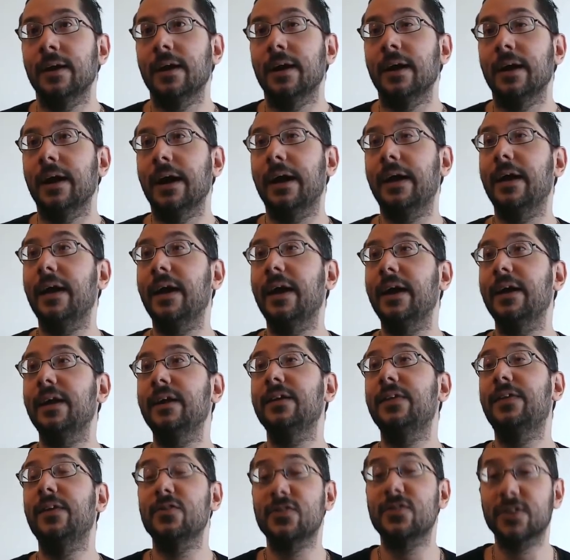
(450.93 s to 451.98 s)

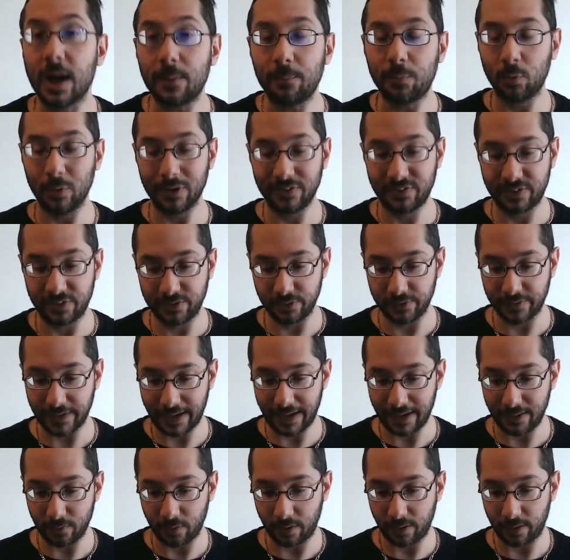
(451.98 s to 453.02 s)
And there's a couple ways to do that.